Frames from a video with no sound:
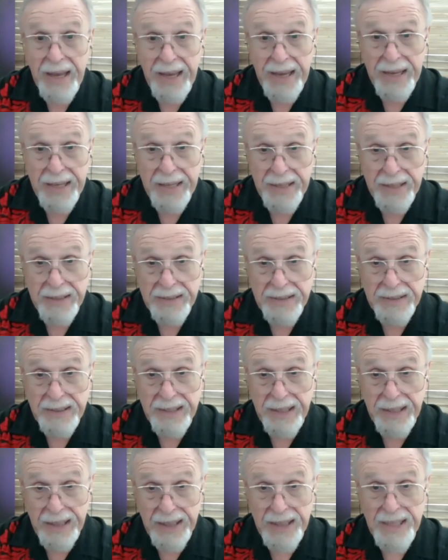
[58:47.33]
in
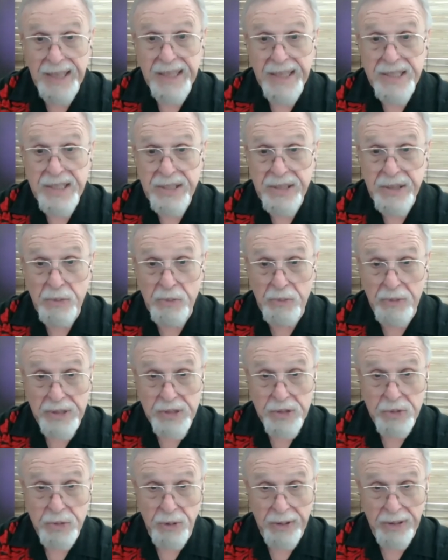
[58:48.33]
the least
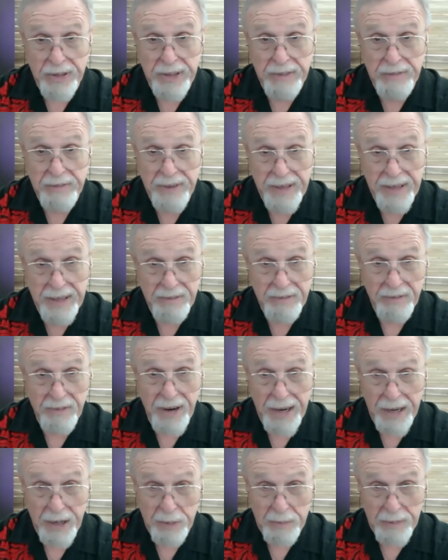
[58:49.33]
restrictive
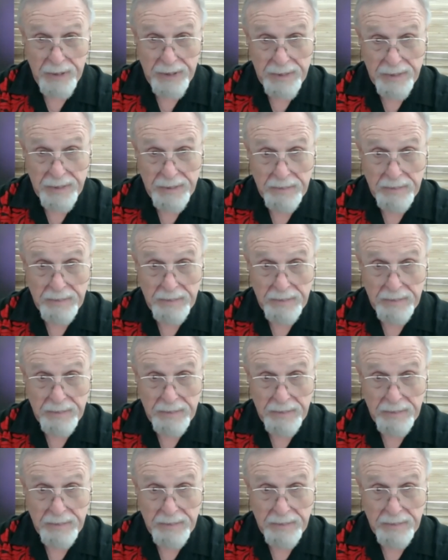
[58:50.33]
environment.